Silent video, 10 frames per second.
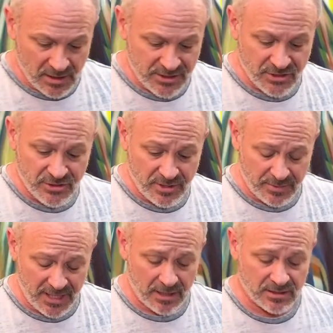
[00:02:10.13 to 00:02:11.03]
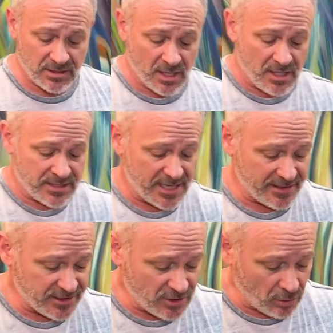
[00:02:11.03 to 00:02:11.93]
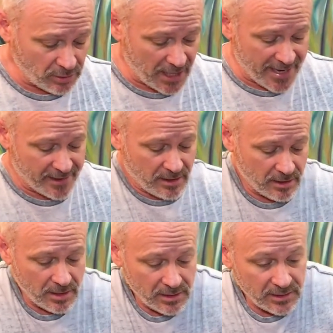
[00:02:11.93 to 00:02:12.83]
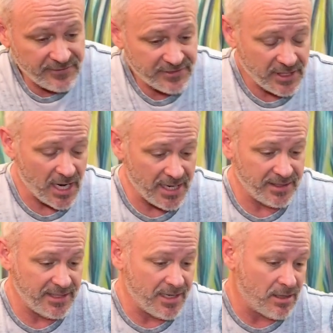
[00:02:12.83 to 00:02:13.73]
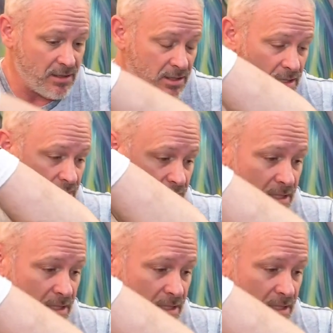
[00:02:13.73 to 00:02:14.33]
let's do something else. Take this whole leg, lift it high in the air,